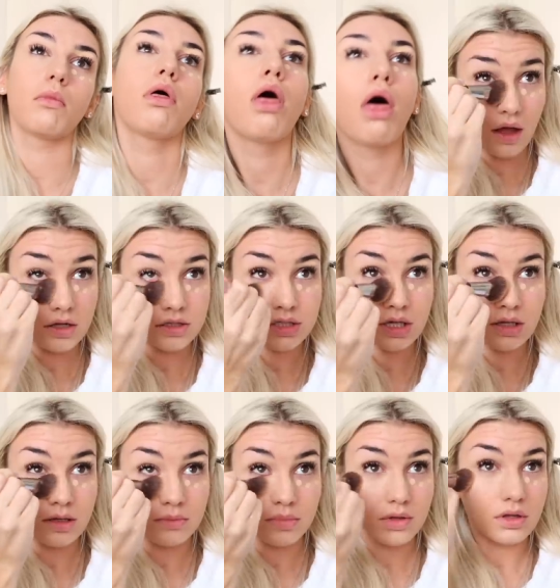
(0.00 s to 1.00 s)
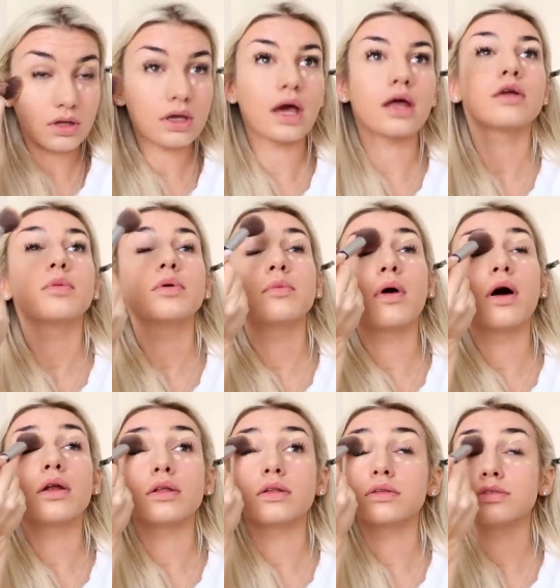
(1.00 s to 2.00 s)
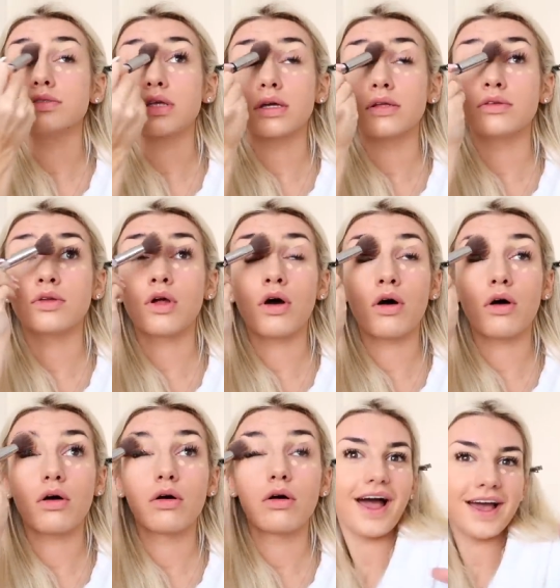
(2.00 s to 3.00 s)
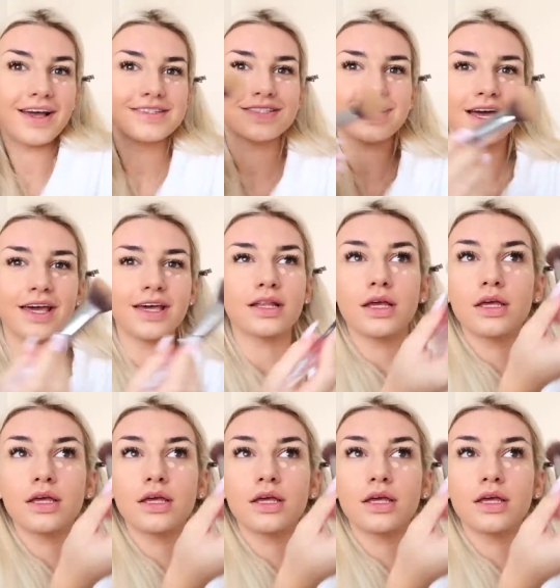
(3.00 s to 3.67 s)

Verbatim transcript: Ugh. I just keep getting up in the morning and just like not excited.